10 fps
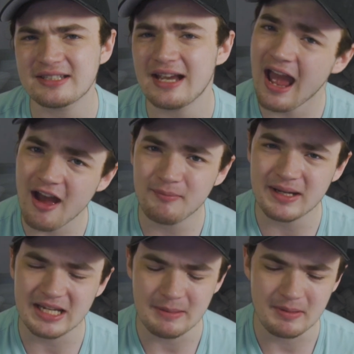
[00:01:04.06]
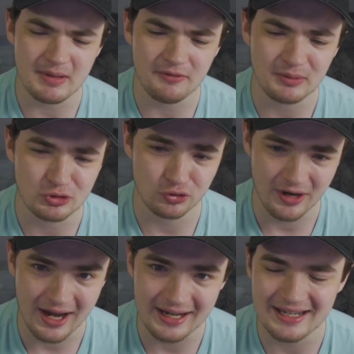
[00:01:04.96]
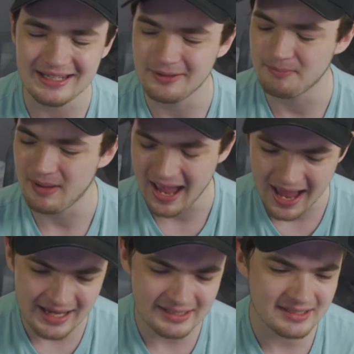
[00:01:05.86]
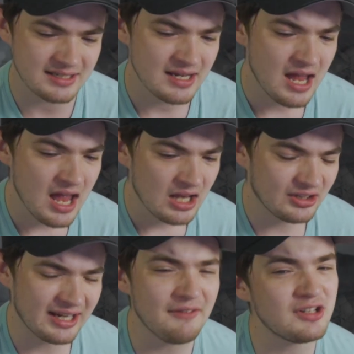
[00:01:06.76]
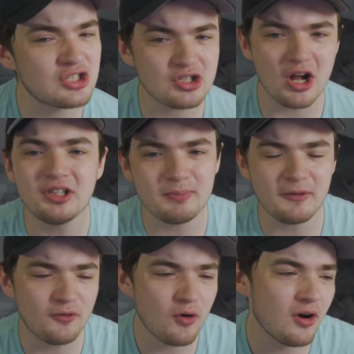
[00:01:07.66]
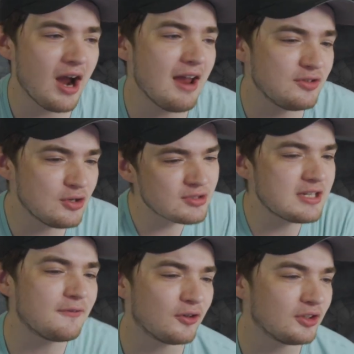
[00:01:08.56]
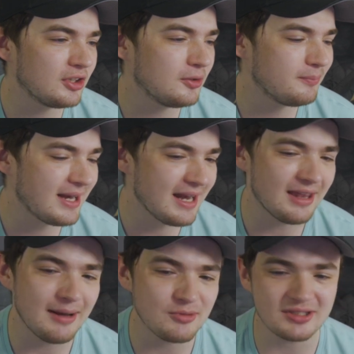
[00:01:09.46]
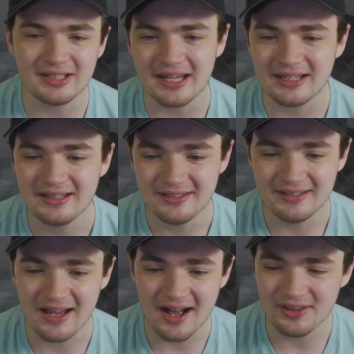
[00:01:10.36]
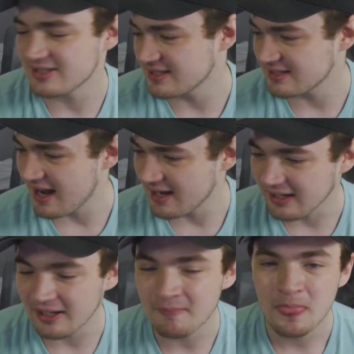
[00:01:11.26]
that have been keeping me from trying it in the past. Like, I've installed it before, I've used it for a little bit, and I'm just like, nah, this is not it.